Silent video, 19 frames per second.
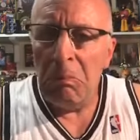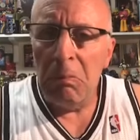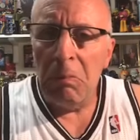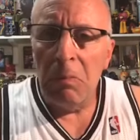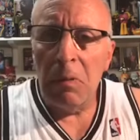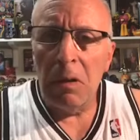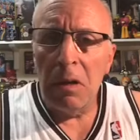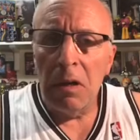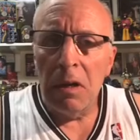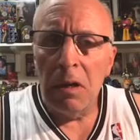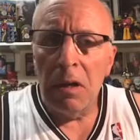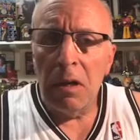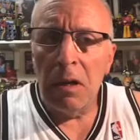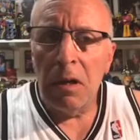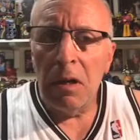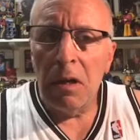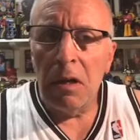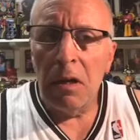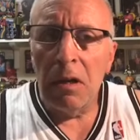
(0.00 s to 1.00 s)
South
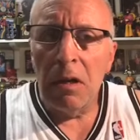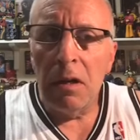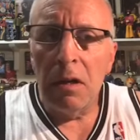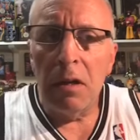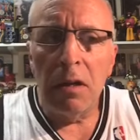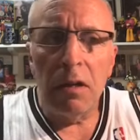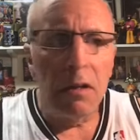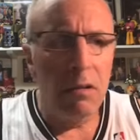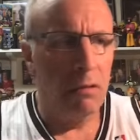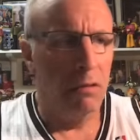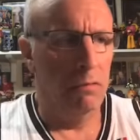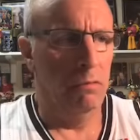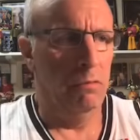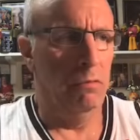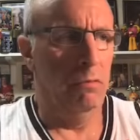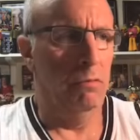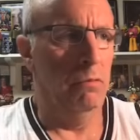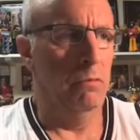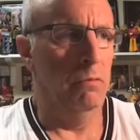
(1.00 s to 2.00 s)
Shore,
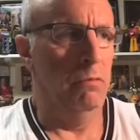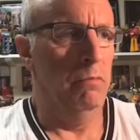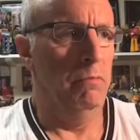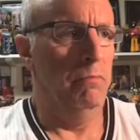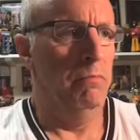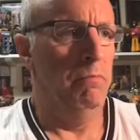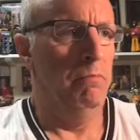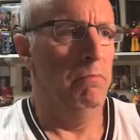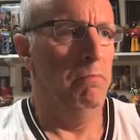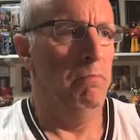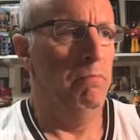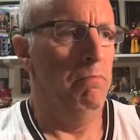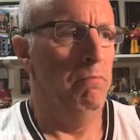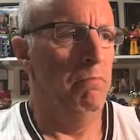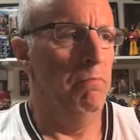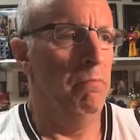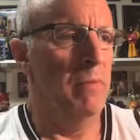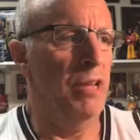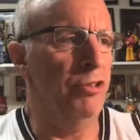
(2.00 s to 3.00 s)
Massachusetts.
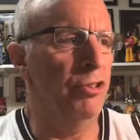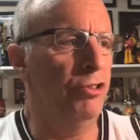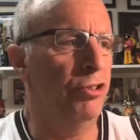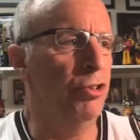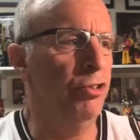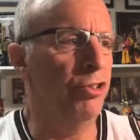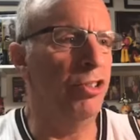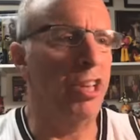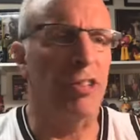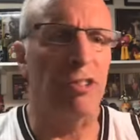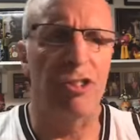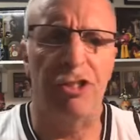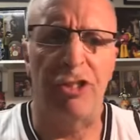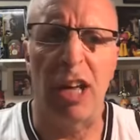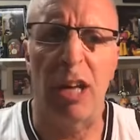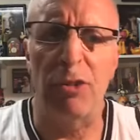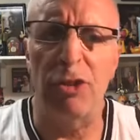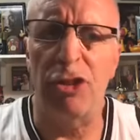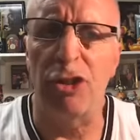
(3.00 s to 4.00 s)
Massachusetts has a
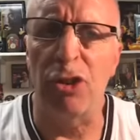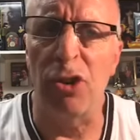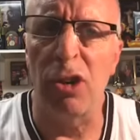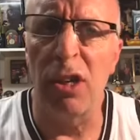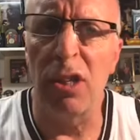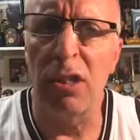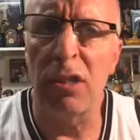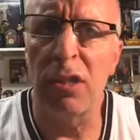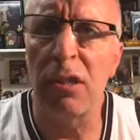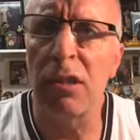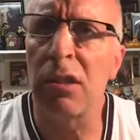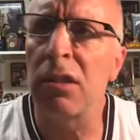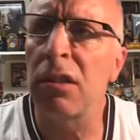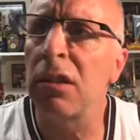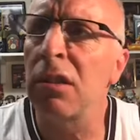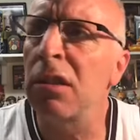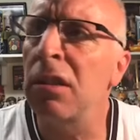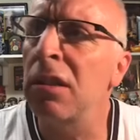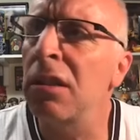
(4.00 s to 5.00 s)
South Shore?
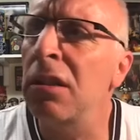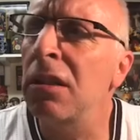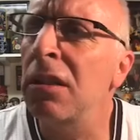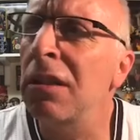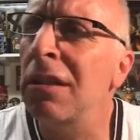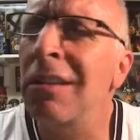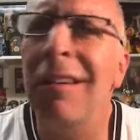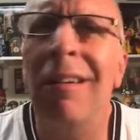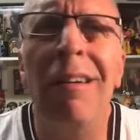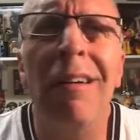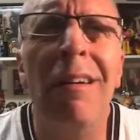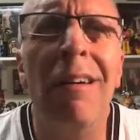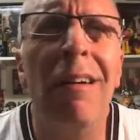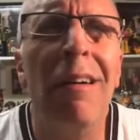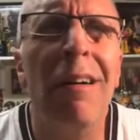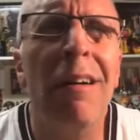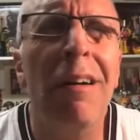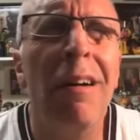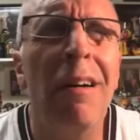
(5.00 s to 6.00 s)
Yeah, they have
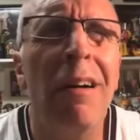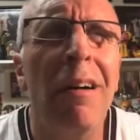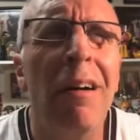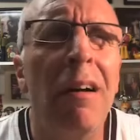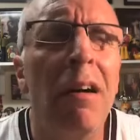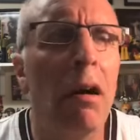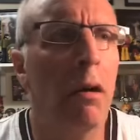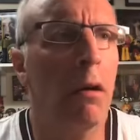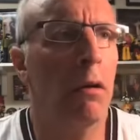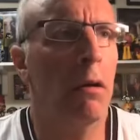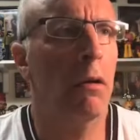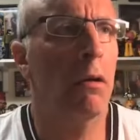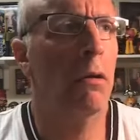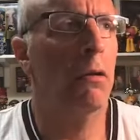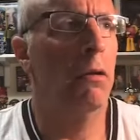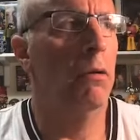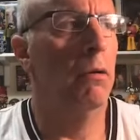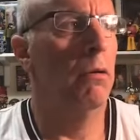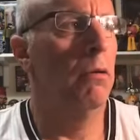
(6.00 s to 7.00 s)
North Shore and
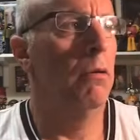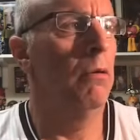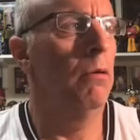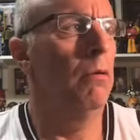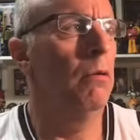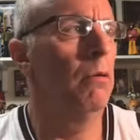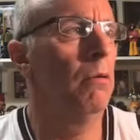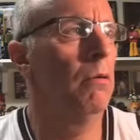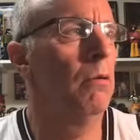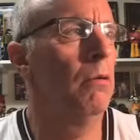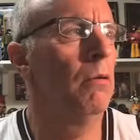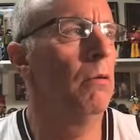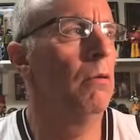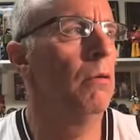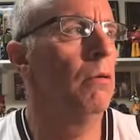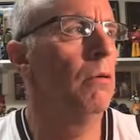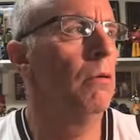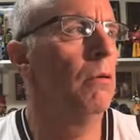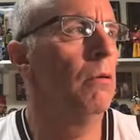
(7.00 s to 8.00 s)
South Shore,
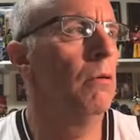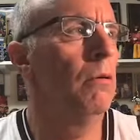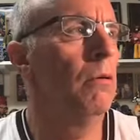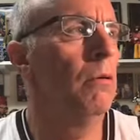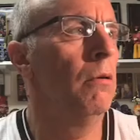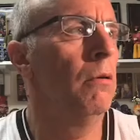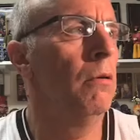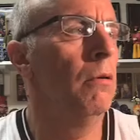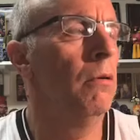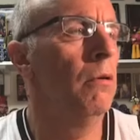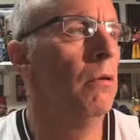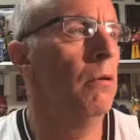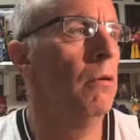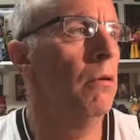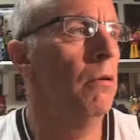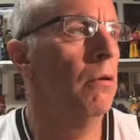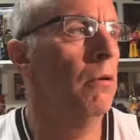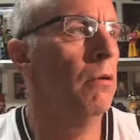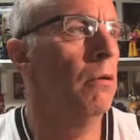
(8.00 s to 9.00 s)
up above and down
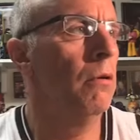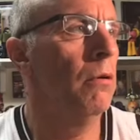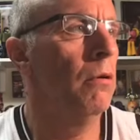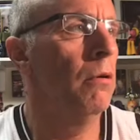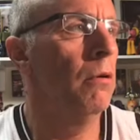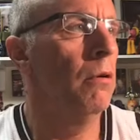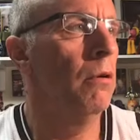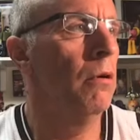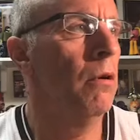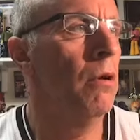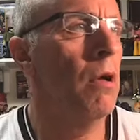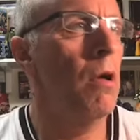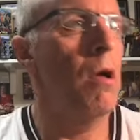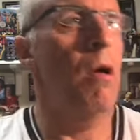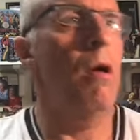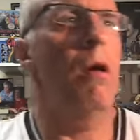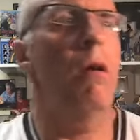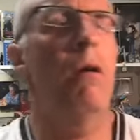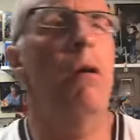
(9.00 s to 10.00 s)
below.
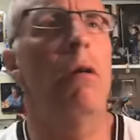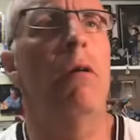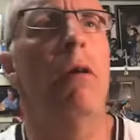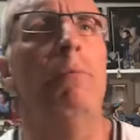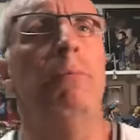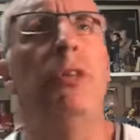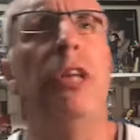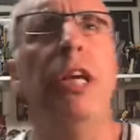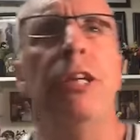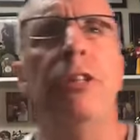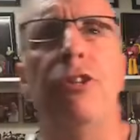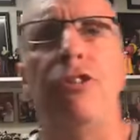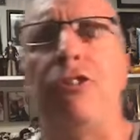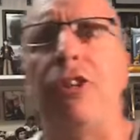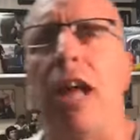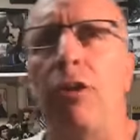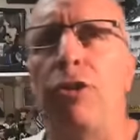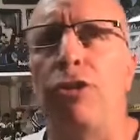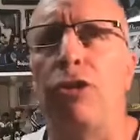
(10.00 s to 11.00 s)
Oh, I'm thinking the
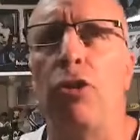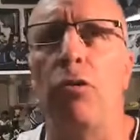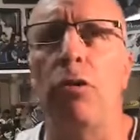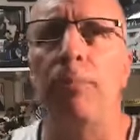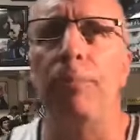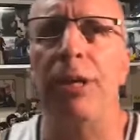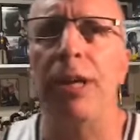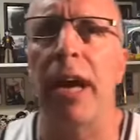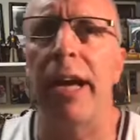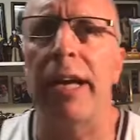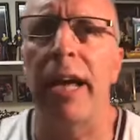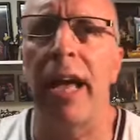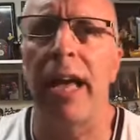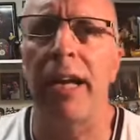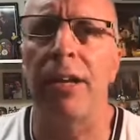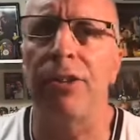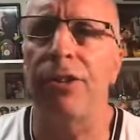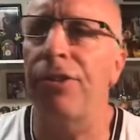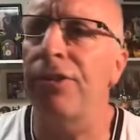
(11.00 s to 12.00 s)
South Shore would be
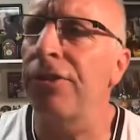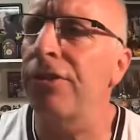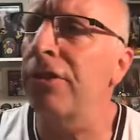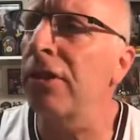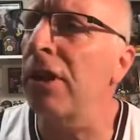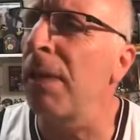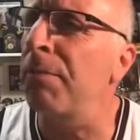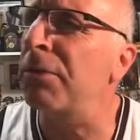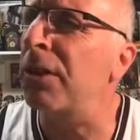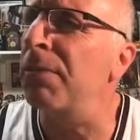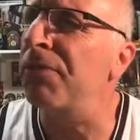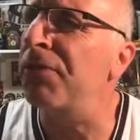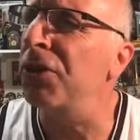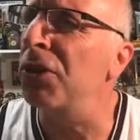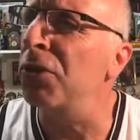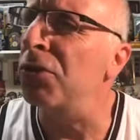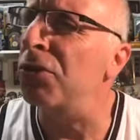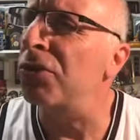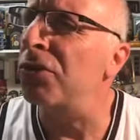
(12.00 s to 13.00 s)
Hyannis. I'm
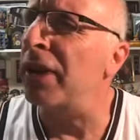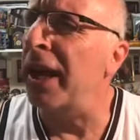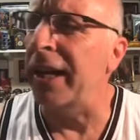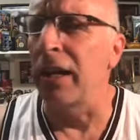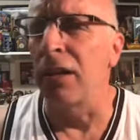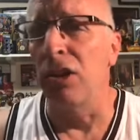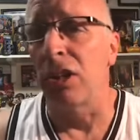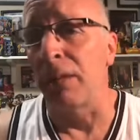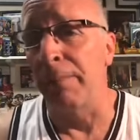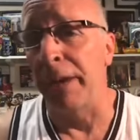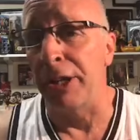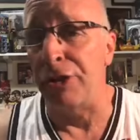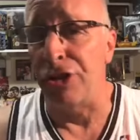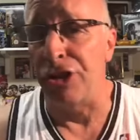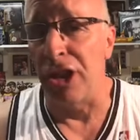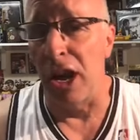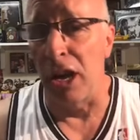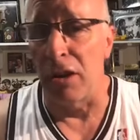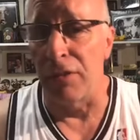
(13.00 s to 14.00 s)
confused. I got to look at my
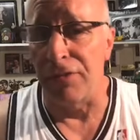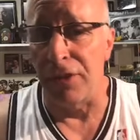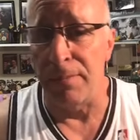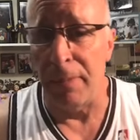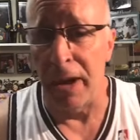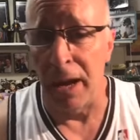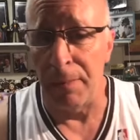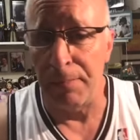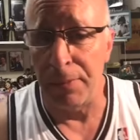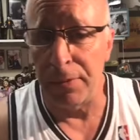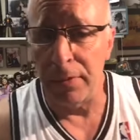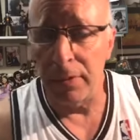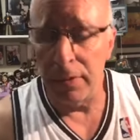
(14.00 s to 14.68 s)
geography map.